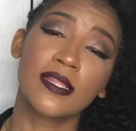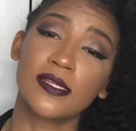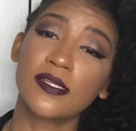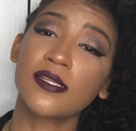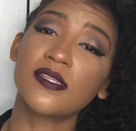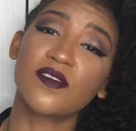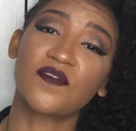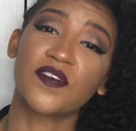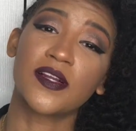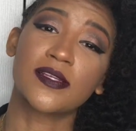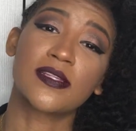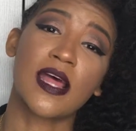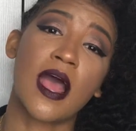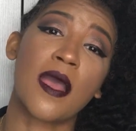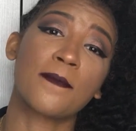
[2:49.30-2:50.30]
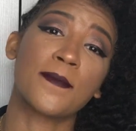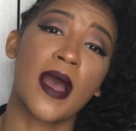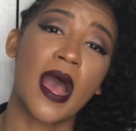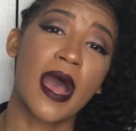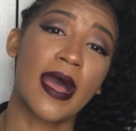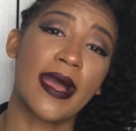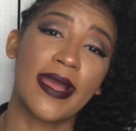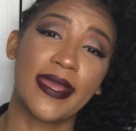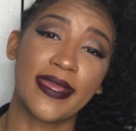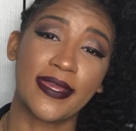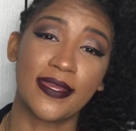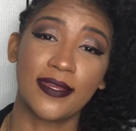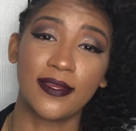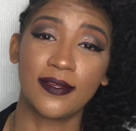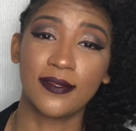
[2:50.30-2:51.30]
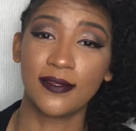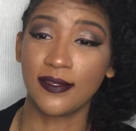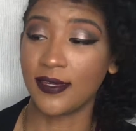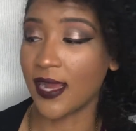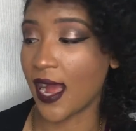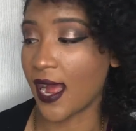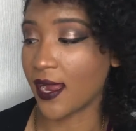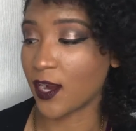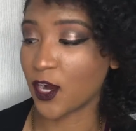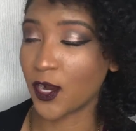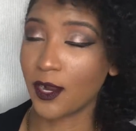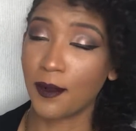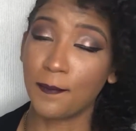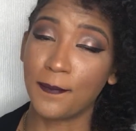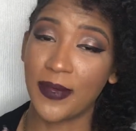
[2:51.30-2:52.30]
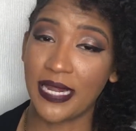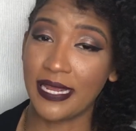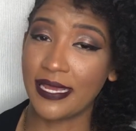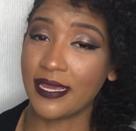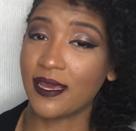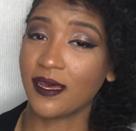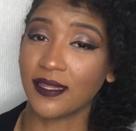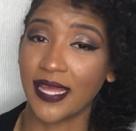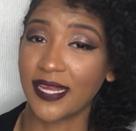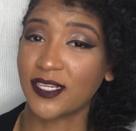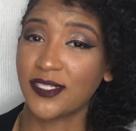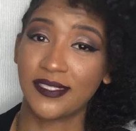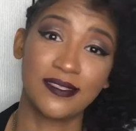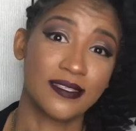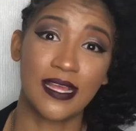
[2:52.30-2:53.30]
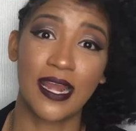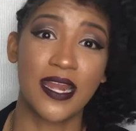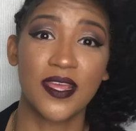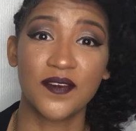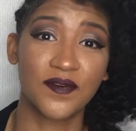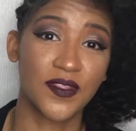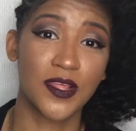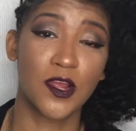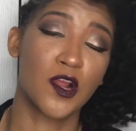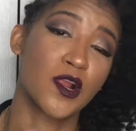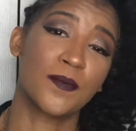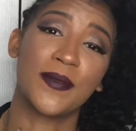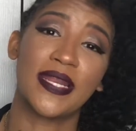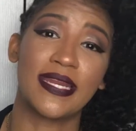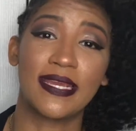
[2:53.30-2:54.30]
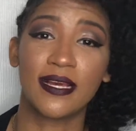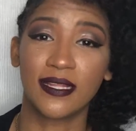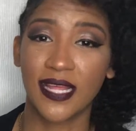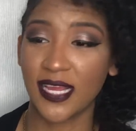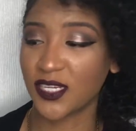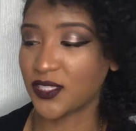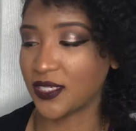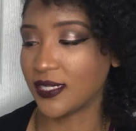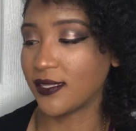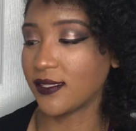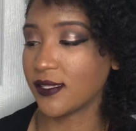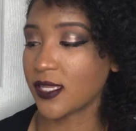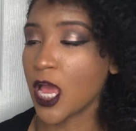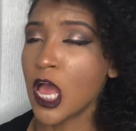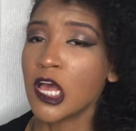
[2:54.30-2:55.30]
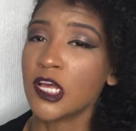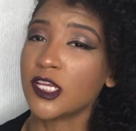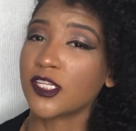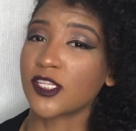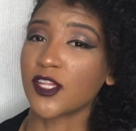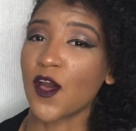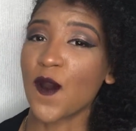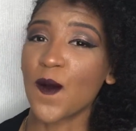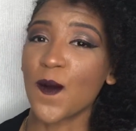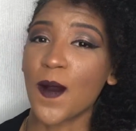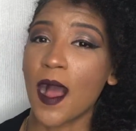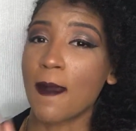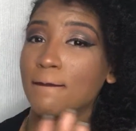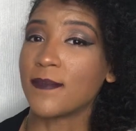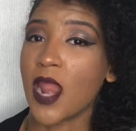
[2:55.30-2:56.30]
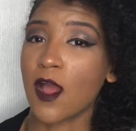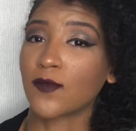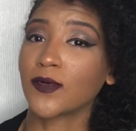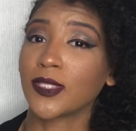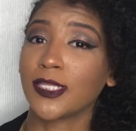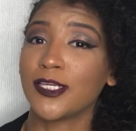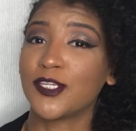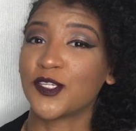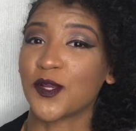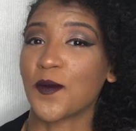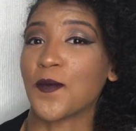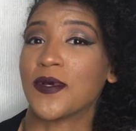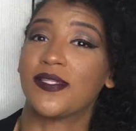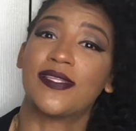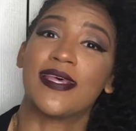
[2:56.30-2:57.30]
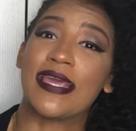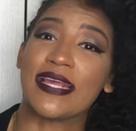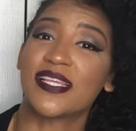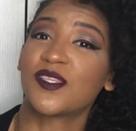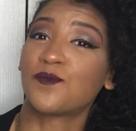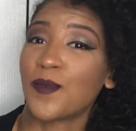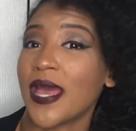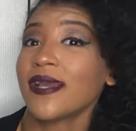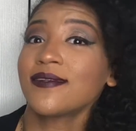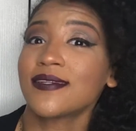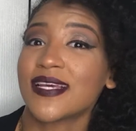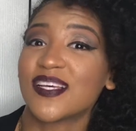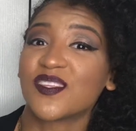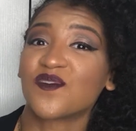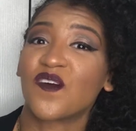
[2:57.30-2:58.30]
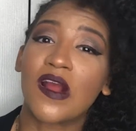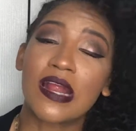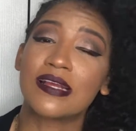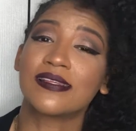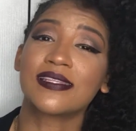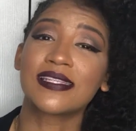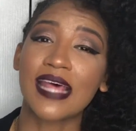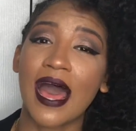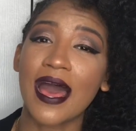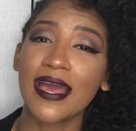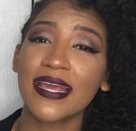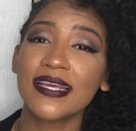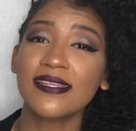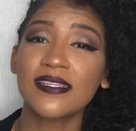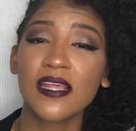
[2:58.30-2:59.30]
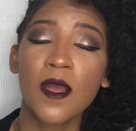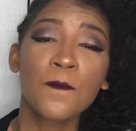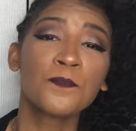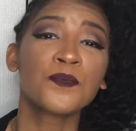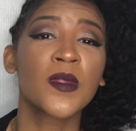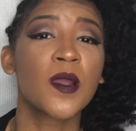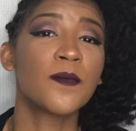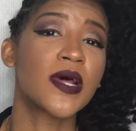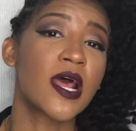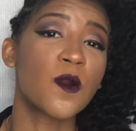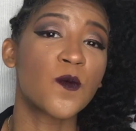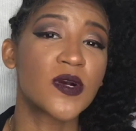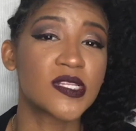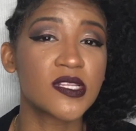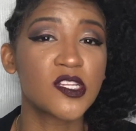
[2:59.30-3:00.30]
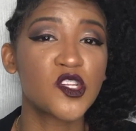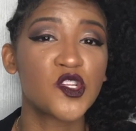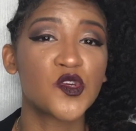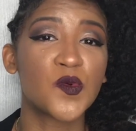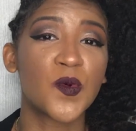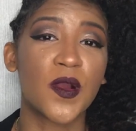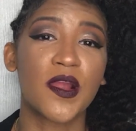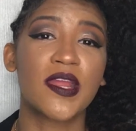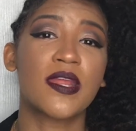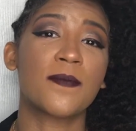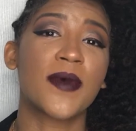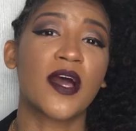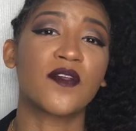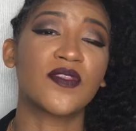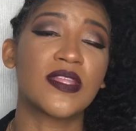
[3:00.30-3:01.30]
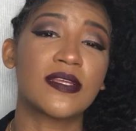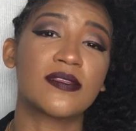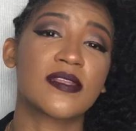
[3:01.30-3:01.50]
This is the first time I got her mini collections, any of her mini collections, so I'm not really sure what to expect as far as size, but I wasn't too worried about the